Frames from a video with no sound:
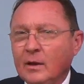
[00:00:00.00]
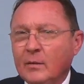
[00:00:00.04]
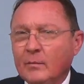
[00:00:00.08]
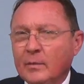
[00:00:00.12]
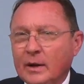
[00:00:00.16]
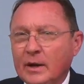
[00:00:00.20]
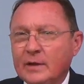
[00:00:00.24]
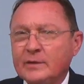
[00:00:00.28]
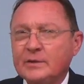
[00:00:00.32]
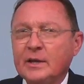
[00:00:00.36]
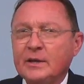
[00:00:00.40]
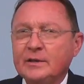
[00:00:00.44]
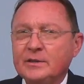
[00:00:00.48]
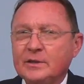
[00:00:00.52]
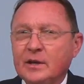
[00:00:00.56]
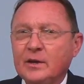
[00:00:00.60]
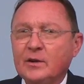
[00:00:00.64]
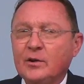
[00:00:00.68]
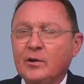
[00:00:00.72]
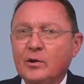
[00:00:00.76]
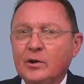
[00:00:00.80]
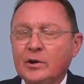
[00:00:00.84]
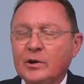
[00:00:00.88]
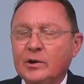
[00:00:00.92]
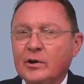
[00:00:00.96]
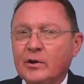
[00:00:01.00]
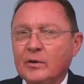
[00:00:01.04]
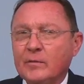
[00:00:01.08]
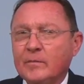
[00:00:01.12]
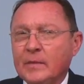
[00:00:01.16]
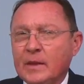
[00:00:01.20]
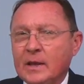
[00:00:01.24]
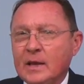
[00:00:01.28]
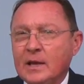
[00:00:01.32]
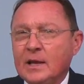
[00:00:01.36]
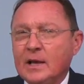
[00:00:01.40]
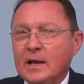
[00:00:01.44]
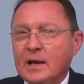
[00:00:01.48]
But as I said earlier,
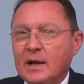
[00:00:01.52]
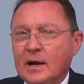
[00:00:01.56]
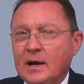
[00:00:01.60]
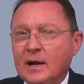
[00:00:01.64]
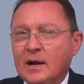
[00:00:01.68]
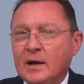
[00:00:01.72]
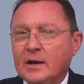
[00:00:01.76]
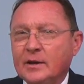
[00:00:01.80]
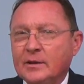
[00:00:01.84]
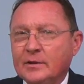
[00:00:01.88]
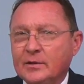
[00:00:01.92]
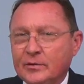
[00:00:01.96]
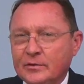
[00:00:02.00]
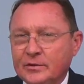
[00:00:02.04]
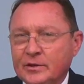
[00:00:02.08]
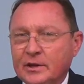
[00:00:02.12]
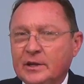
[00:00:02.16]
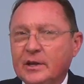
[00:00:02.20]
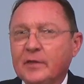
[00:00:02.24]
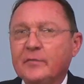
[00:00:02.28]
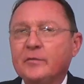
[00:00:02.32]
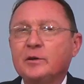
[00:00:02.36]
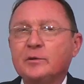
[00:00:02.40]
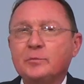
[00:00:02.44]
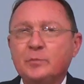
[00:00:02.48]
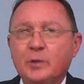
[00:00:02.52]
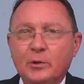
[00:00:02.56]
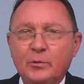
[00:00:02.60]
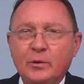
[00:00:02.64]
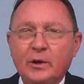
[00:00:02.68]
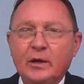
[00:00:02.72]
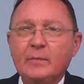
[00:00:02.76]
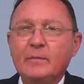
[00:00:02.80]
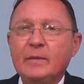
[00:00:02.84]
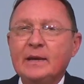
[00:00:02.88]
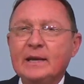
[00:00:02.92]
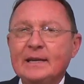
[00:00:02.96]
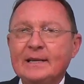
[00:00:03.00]
uh, there's a difference
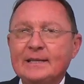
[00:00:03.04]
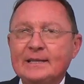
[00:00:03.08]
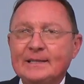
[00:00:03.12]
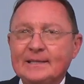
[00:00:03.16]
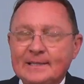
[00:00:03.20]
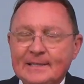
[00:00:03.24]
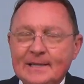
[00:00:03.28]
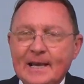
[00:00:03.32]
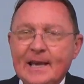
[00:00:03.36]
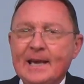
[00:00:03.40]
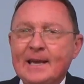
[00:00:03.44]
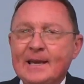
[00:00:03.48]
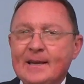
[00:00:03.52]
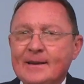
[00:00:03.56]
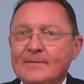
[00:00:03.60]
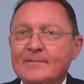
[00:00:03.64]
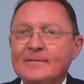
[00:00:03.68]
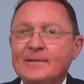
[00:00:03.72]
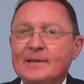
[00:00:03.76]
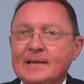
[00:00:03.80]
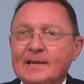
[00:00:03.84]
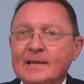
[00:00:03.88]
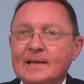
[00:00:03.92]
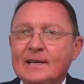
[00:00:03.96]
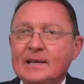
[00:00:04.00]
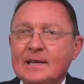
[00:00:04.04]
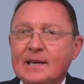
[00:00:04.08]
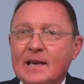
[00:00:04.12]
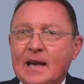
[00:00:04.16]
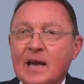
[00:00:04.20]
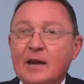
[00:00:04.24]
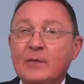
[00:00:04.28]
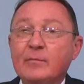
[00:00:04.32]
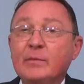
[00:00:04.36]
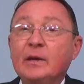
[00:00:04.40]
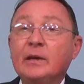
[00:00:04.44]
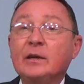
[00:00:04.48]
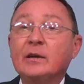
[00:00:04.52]
between being saved
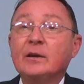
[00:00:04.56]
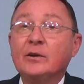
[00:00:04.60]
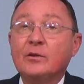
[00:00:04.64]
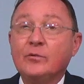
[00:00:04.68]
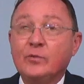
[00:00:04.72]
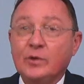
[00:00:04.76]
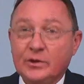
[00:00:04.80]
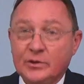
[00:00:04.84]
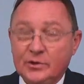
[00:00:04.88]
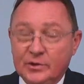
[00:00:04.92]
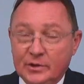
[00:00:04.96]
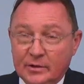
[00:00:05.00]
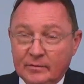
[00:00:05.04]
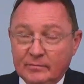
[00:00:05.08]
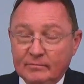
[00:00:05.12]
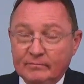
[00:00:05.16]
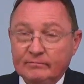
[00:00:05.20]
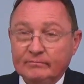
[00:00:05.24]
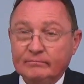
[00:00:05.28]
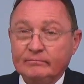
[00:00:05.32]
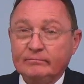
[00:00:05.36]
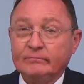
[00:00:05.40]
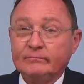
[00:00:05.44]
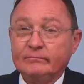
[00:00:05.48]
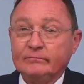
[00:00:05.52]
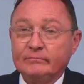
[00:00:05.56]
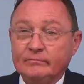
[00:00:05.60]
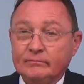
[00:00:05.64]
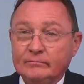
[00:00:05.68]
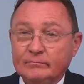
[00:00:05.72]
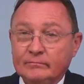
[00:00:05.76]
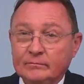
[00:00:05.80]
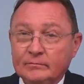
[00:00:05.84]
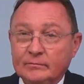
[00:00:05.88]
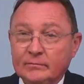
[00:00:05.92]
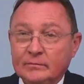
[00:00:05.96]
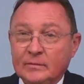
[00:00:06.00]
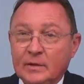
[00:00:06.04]
and being a Christian.
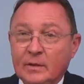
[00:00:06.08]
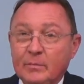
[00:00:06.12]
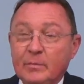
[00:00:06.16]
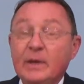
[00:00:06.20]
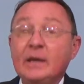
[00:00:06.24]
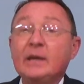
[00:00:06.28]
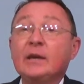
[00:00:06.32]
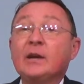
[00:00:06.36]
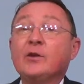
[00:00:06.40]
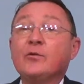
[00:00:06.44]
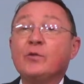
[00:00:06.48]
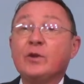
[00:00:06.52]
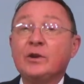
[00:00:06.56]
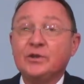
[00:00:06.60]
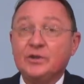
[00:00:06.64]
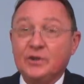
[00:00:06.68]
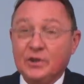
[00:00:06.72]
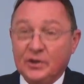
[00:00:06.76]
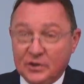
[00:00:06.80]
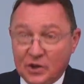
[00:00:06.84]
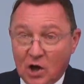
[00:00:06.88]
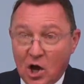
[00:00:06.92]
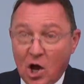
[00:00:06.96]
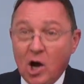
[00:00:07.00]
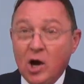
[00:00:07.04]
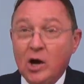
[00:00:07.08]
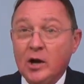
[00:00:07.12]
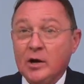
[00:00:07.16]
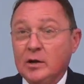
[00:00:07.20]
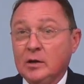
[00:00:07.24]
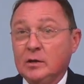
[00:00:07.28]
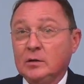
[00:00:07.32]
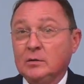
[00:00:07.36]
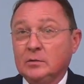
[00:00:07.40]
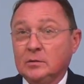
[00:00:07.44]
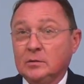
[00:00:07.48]
Being a Christian's hard.